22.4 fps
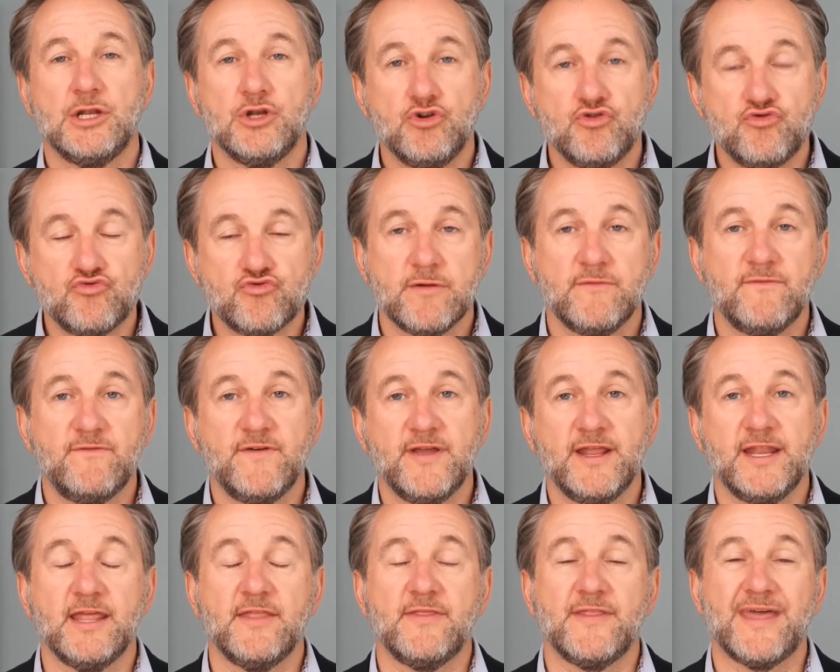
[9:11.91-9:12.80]
drip
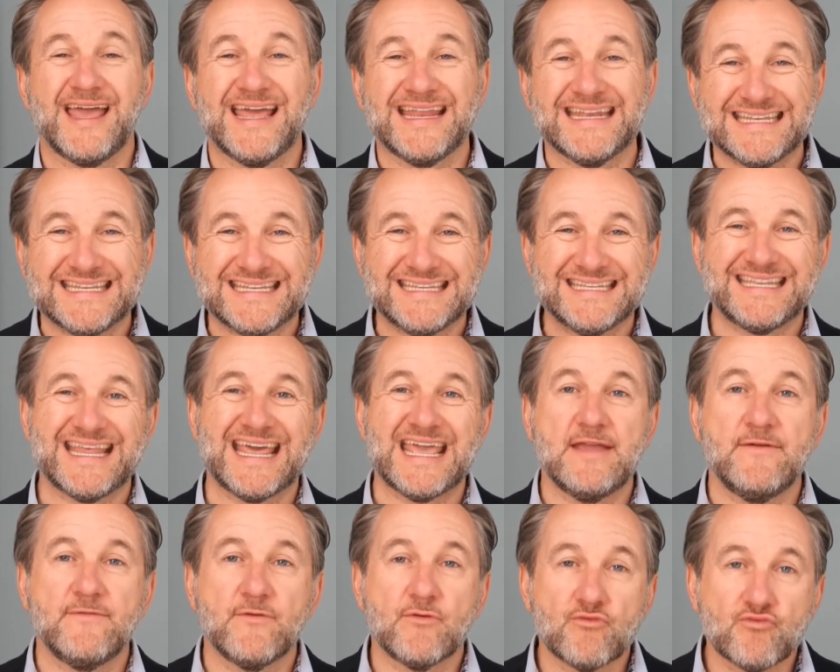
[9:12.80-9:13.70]
feed it in there, and
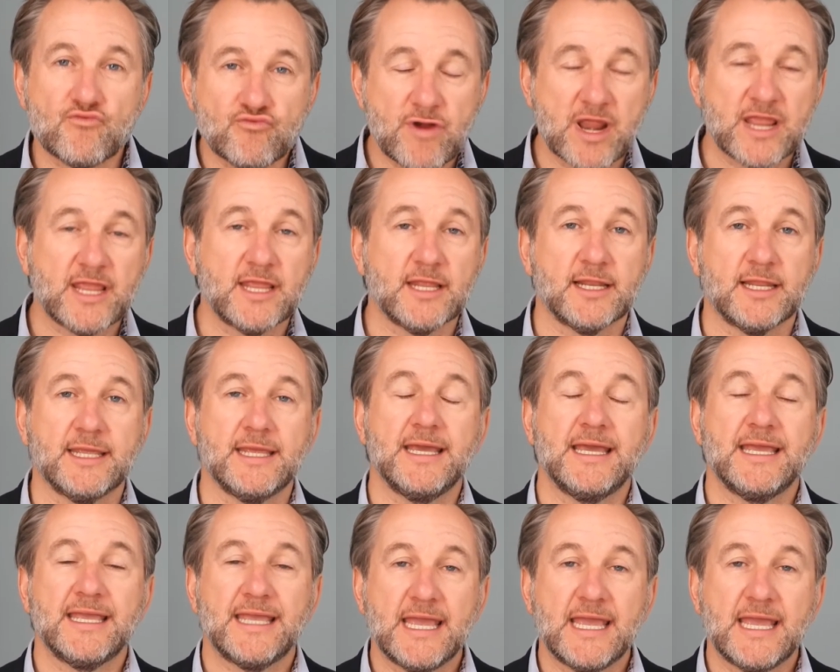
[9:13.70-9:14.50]
save regularly.